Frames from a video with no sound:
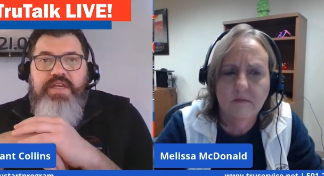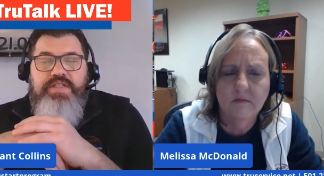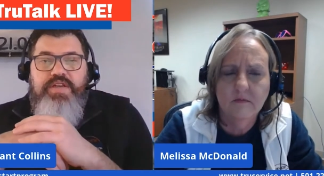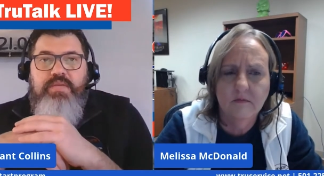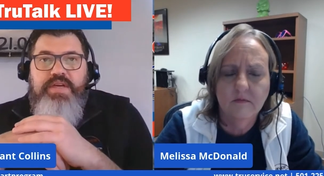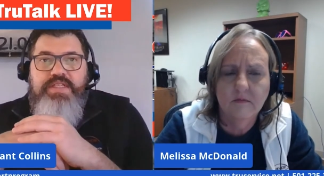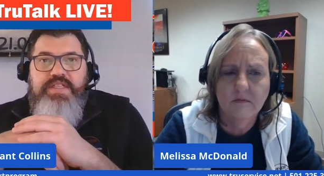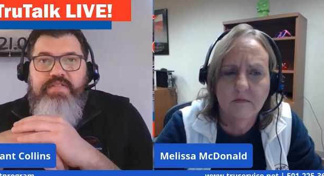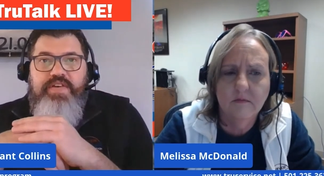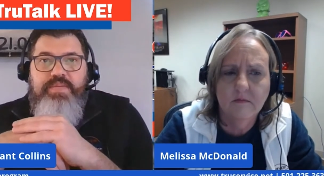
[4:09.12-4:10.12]
Speaker 1: catch mm-hmm. all my
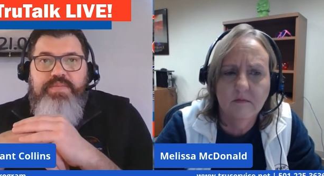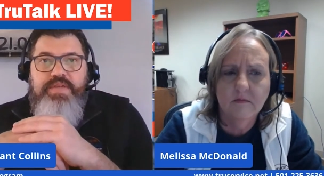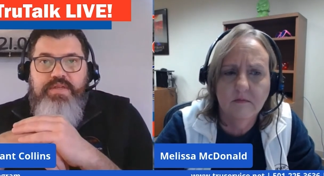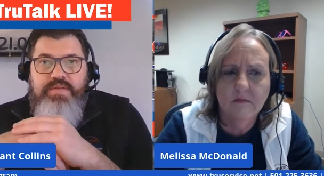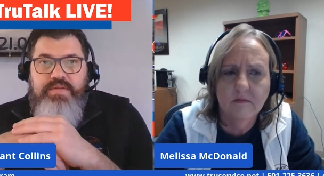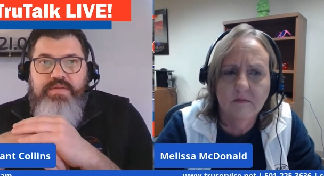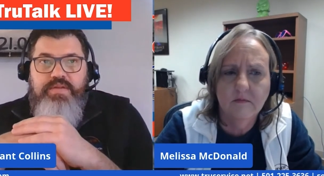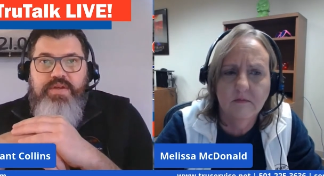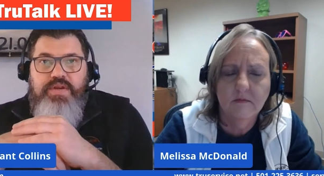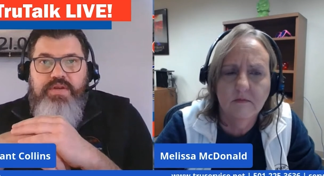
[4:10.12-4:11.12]
stuff up to,
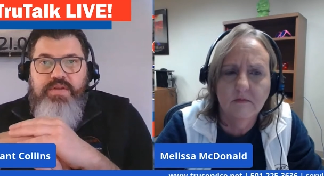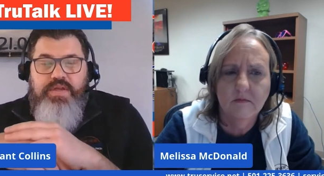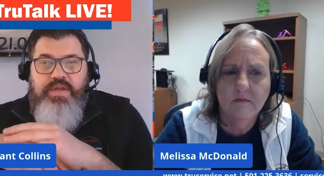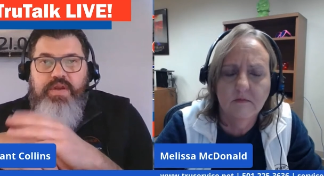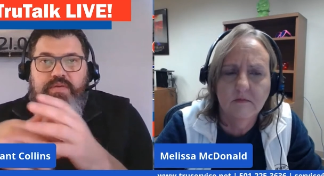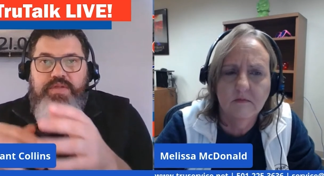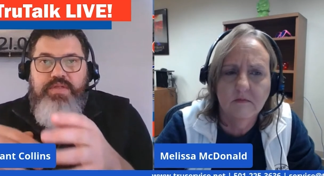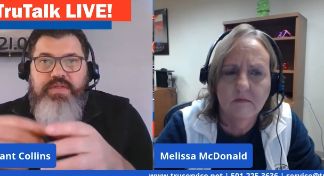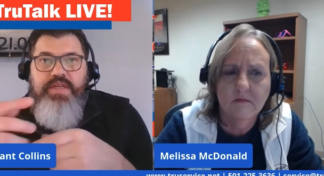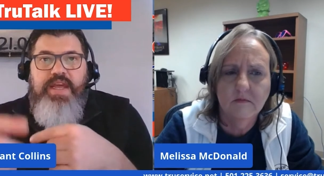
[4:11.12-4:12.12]
to you know
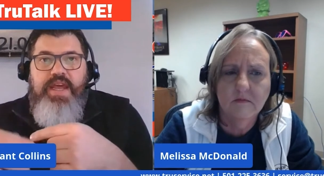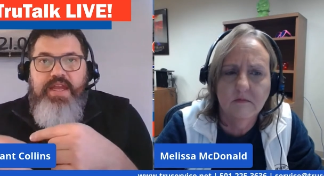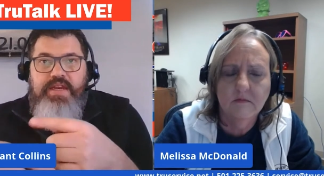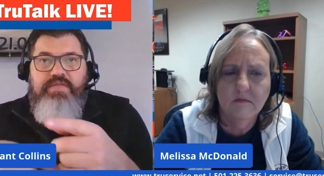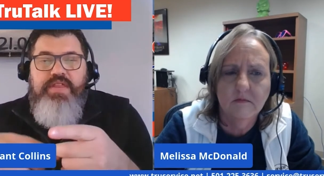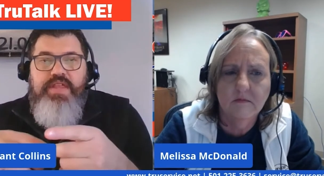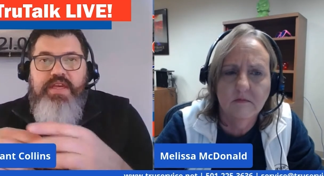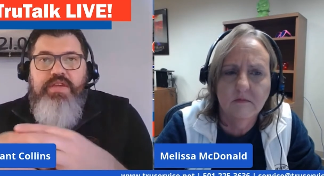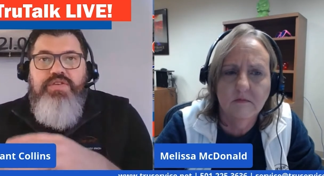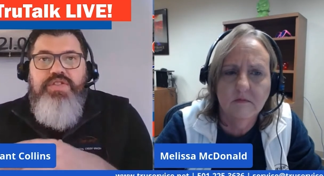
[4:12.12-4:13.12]
to date and
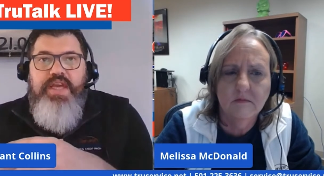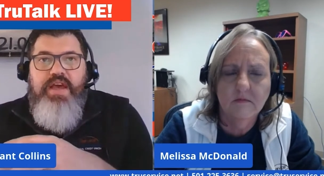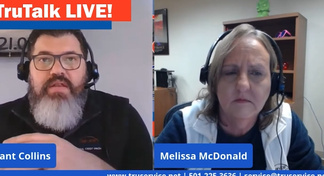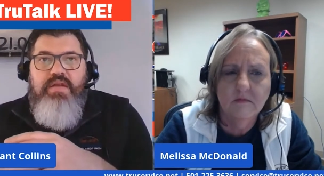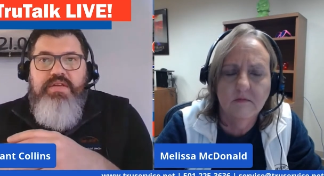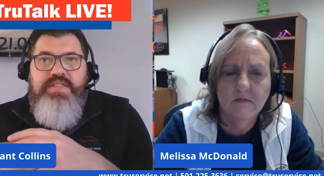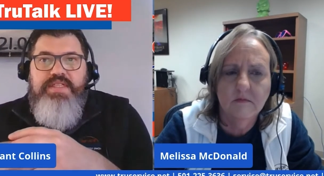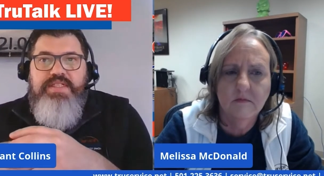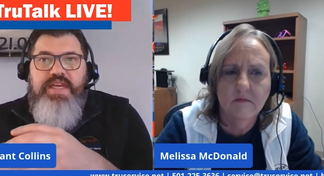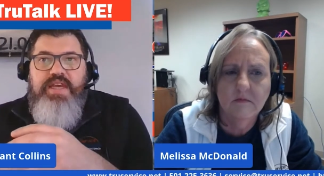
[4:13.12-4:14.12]
everything usually how long does
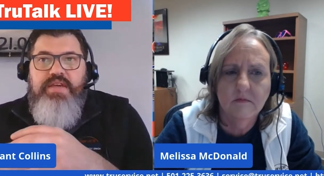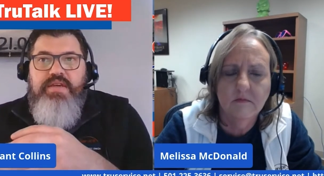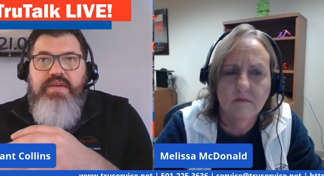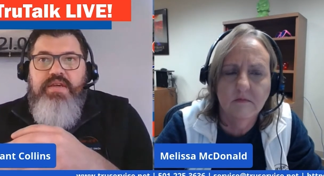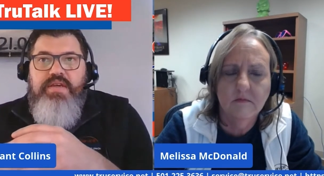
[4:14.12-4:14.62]
it take